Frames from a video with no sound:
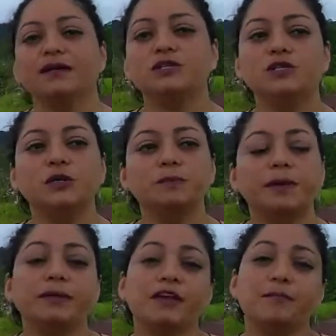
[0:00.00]
to
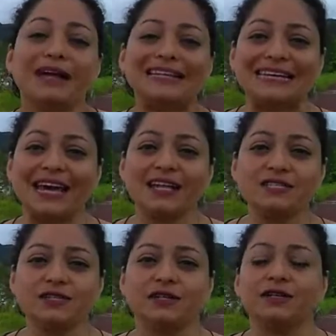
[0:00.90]
people that have battled
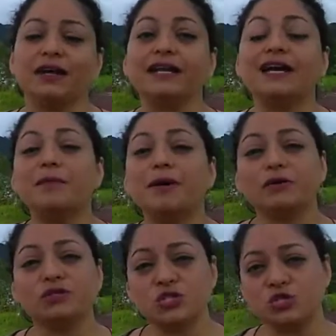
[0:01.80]
cancer and come
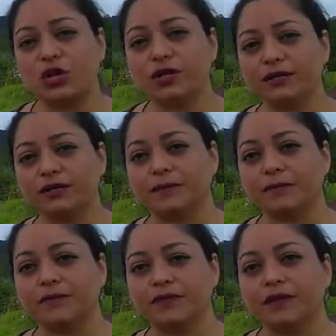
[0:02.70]
out stronger.
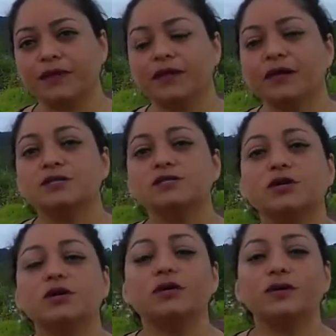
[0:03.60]

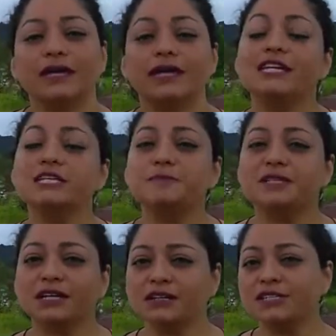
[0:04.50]
So in this
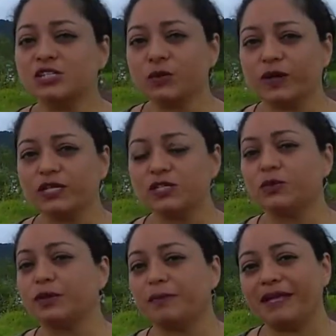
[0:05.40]
particular situation
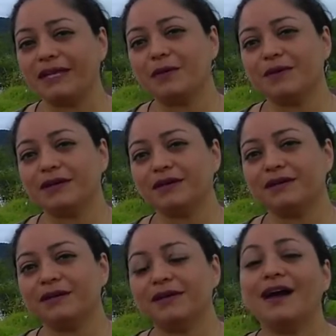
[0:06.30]
with the pandemic,
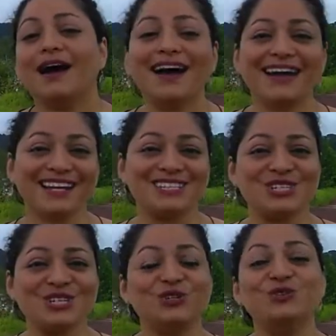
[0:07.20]
I ask
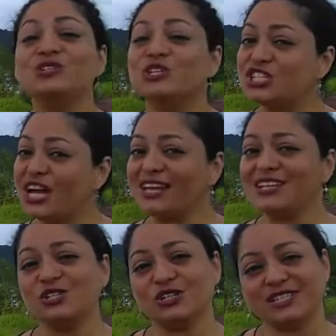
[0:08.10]
you to
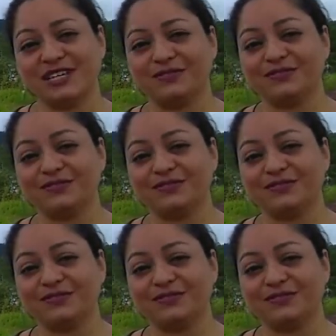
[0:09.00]
challenge yourself.